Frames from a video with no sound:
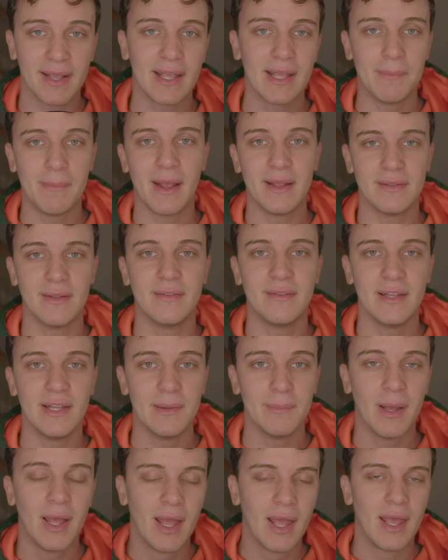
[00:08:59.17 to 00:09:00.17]
He made the
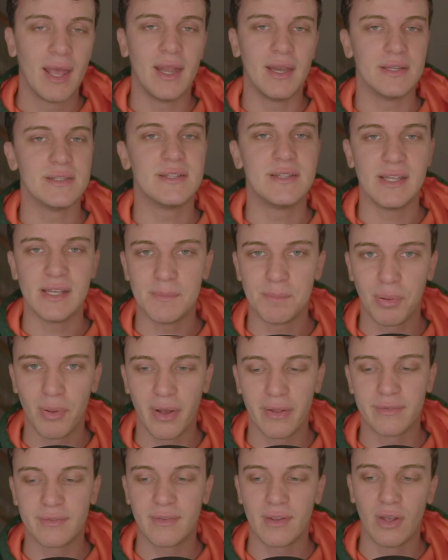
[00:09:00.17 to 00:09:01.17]
team in his D
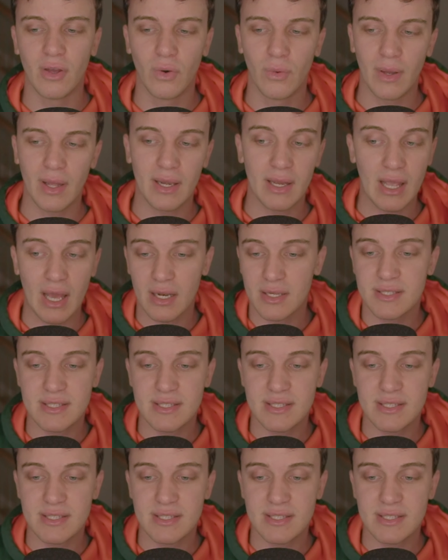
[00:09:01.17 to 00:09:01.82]
plus two, and he had a